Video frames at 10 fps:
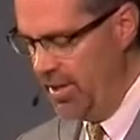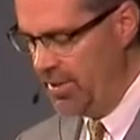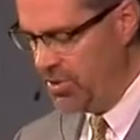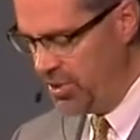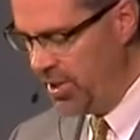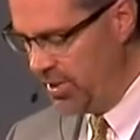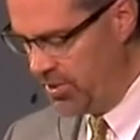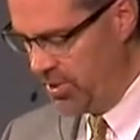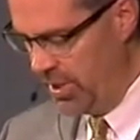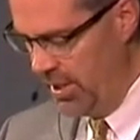in the
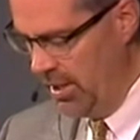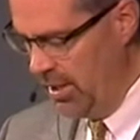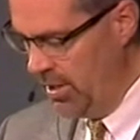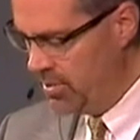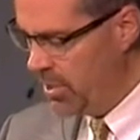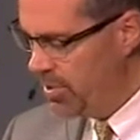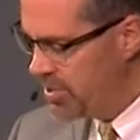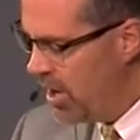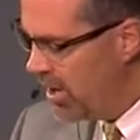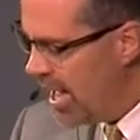church. And so we
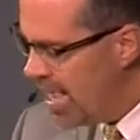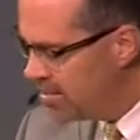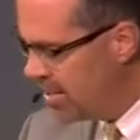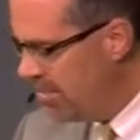saw last